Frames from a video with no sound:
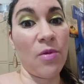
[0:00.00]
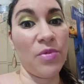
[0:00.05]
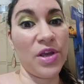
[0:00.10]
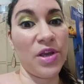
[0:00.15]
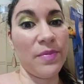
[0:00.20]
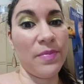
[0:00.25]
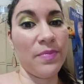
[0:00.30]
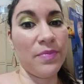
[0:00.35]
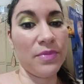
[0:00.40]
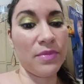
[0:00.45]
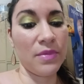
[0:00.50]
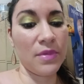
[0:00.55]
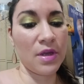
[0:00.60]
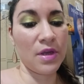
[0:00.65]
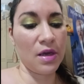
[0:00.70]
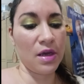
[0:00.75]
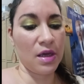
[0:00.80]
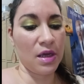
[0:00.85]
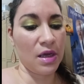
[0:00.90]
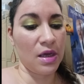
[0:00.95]
and
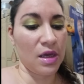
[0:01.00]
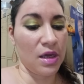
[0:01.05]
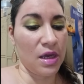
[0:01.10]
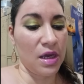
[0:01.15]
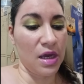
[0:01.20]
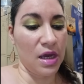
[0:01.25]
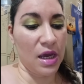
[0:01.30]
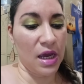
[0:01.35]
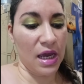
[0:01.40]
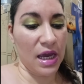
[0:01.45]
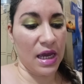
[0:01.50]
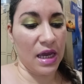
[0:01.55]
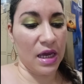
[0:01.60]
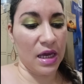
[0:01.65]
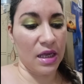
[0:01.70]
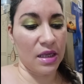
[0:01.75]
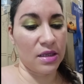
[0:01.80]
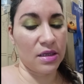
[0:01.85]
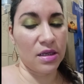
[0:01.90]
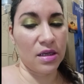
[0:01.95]
that she had
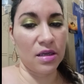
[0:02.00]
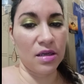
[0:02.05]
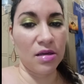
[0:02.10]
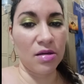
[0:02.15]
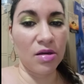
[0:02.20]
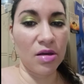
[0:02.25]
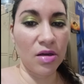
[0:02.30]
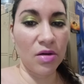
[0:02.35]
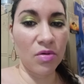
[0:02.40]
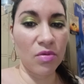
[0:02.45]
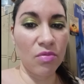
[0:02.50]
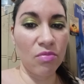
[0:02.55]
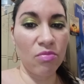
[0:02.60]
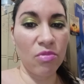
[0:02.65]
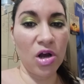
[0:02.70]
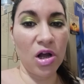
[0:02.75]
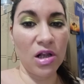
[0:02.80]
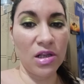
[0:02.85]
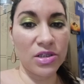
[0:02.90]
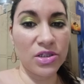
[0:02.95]
mentioned that it was
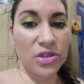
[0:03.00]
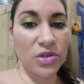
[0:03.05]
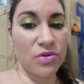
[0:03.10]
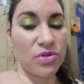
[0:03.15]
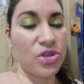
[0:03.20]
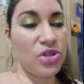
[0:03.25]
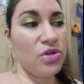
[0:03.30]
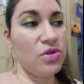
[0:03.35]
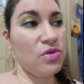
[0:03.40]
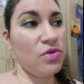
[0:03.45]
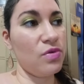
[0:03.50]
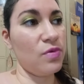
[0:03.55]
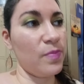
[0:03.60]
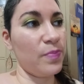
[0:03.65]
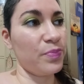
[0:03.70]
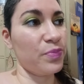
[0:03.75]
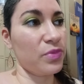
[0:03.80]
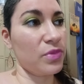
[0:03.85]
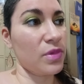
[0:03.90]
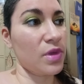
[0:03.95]
that it resonated with her
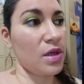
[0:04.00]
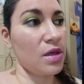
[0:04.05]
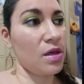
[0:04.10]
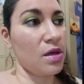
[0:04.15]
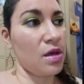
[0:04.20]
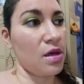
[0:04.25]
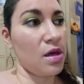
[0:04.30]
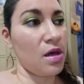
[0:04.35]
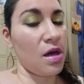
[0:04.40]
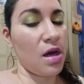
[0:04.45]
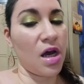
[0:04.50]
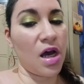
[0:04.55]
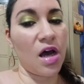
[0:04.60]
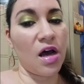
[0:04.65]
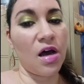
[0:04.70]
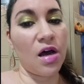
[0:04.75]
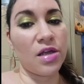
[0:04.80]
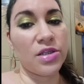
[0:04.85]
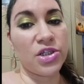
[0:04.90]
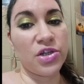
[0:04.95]
deeply
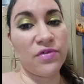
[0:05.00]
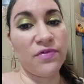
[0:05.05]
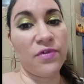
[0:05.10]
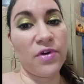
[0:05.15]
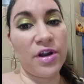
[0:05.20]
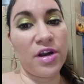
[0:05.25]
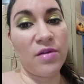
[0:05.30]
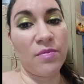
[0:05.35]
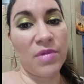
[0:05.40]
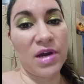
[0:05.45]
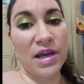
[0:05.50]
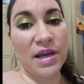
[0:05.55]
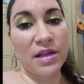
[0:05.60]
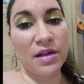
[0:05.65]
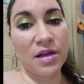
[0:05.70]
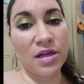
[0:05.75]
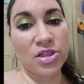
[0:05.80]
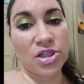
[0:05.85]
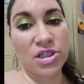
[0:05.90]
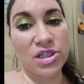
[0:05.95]
and that she
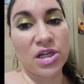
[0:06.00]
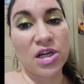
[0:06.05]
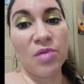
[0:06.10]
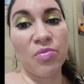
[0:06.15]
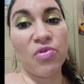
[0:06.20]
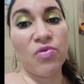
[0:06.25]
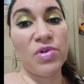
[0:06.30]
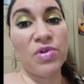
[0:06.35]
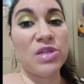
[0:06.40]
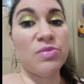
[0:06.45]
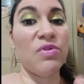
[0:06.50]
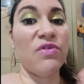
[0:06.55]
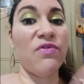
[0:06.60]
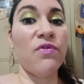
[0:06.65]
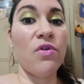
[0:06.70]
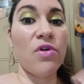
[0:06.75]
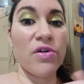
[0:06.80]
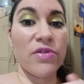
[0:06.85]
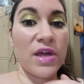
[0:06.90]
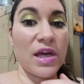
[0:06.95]
loved it and
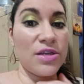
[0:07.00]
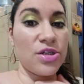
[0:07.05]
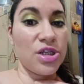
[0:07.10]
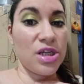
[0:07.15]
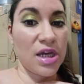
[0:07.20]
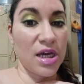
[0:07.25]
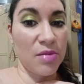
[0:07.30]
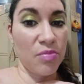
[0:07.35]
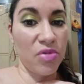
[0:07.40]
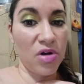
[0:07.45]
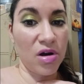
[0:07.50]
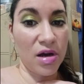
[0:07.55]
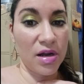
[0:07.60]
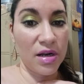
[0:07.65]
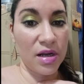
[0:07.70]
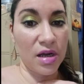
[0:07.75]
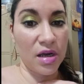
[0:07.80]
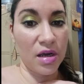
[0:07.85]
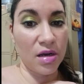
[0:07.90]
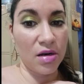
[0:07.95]
just each private
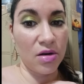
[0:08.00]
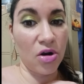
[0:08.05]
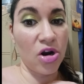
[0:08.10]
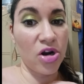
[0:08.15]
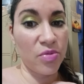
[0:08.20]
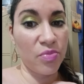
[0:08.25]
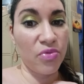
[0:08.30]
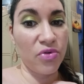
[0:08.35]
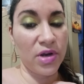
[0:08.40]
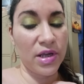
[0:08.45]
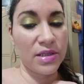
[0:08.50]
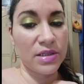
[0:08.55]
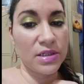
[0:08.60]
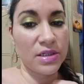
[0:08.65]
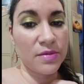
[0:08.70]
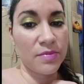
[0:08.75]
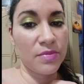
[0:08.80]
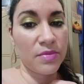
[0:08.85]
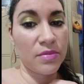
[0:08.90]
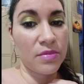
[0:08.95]
message, even when a person
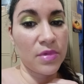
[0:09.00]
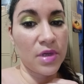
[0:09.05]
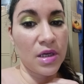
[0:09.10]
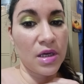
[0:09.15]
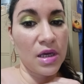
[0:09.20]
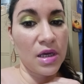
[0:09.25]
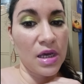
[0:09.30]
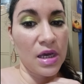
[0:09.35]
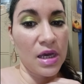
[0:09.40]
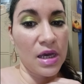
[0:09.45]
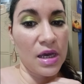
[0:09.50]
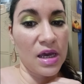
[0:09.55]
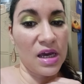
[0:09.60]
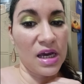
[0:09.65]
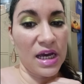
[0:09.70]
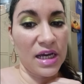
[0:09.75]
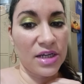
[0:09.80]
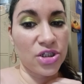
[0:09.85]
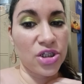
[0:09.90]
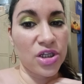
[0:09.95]
just privately messages
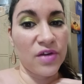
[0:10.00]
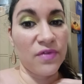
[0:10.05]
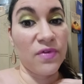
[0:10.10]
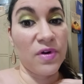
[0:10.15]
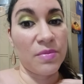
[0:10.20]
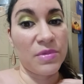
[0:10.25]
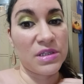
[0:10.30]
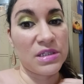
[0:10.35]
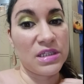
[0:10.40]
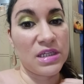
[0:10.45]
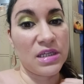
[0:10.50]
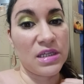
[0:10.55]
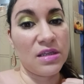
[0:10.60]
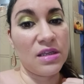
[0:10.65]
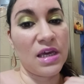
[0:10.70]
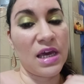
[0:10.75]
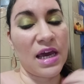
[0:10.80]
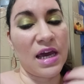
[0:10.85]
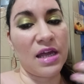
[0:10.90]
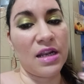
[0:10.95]
me and tells me it's
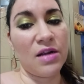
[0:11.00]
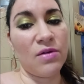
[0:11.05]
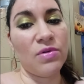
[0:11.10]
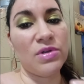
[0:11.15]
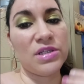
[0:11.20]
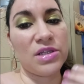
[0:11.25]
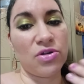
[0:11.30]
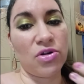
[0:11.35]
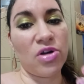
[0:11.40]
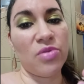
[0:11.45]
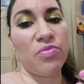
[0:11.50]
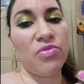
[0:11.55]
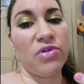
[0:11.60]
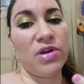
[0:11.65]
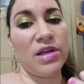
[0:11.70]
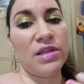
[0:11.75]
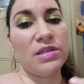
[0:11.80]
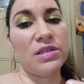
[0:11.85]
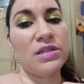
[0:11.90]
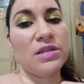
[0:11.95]
that's just
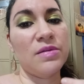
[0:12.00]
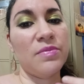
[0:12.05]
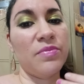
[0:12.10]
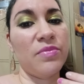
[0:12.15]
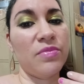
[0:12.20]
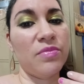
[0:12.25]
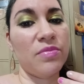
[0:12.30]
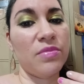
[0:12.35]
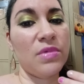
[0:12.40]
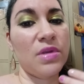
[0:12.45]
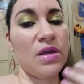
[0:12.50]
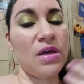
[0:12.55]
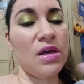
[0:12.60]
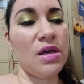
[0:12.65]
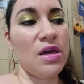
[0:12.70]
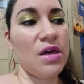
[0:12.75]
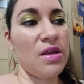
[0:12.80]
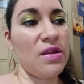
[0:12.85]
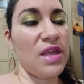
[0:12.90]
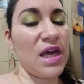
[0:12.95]
thank just a big
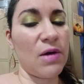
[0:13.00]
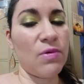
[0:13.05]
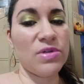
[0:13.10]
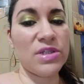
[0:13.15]
blessing.